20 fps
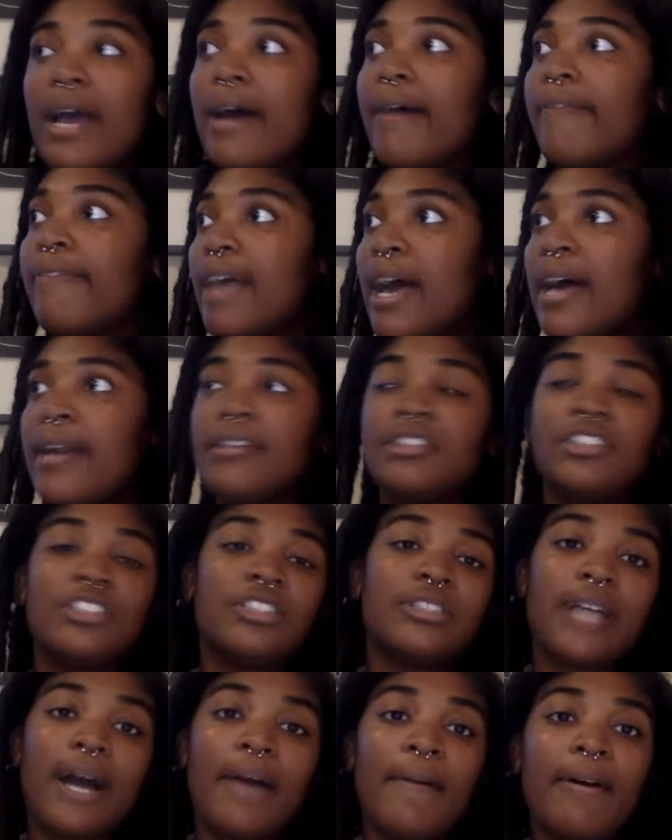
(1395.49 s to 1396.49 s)
And that is
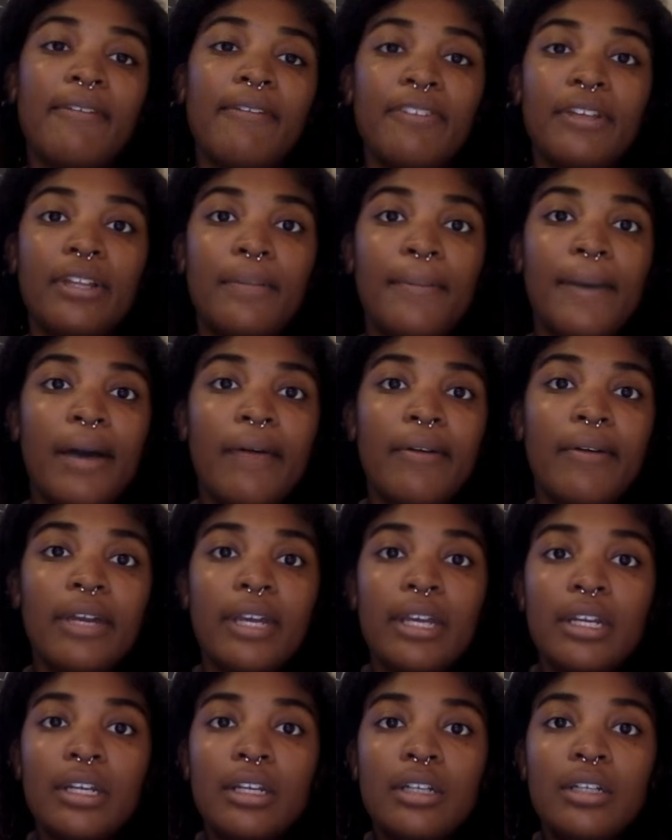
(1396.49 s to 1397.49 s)
just how I feel about
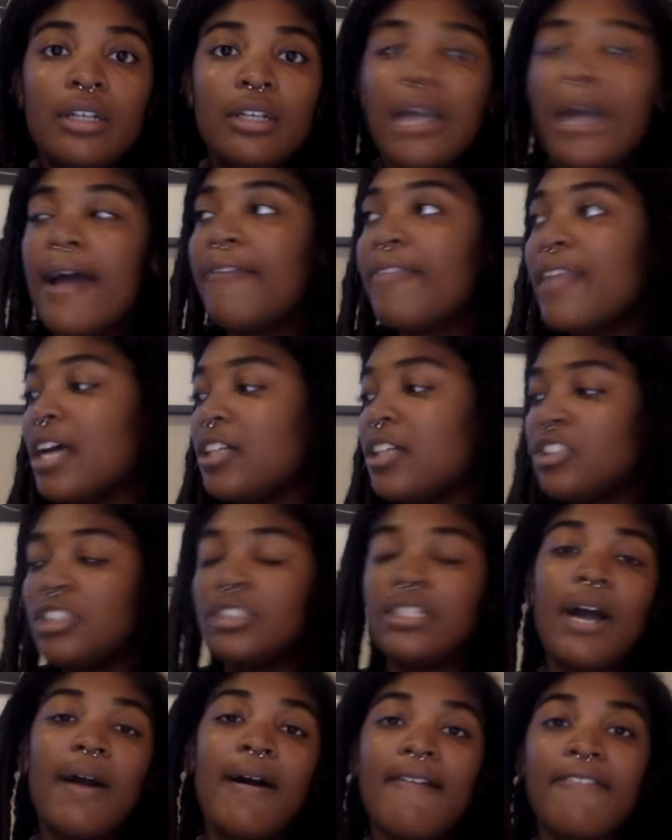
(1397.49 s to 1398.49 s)
it. And that's
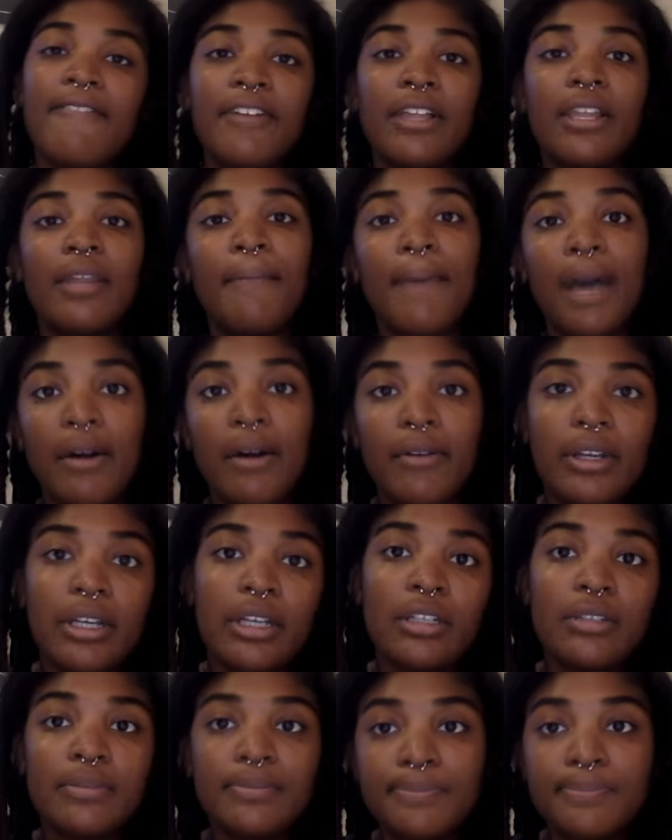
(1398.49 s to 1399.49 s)
just how I feel about
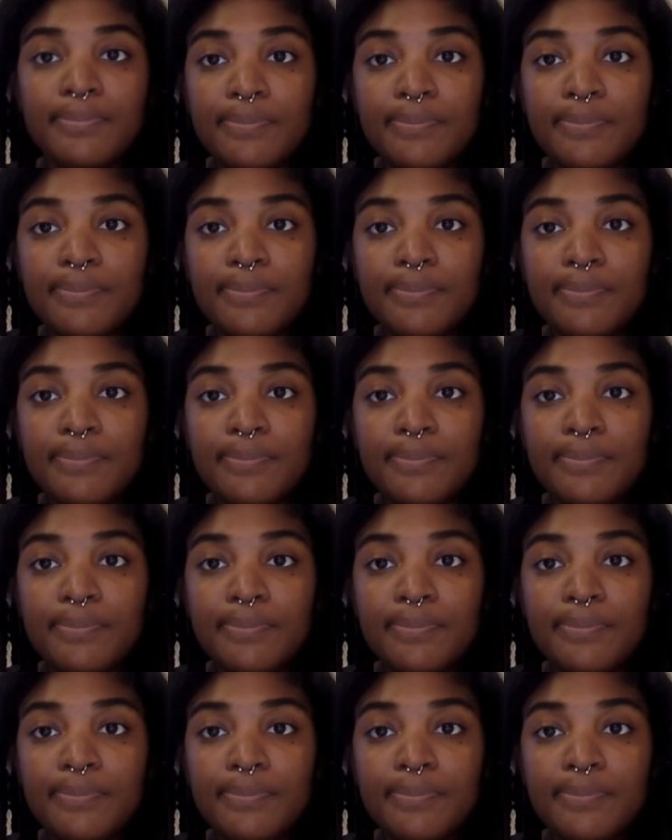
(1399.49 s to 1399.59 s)
it.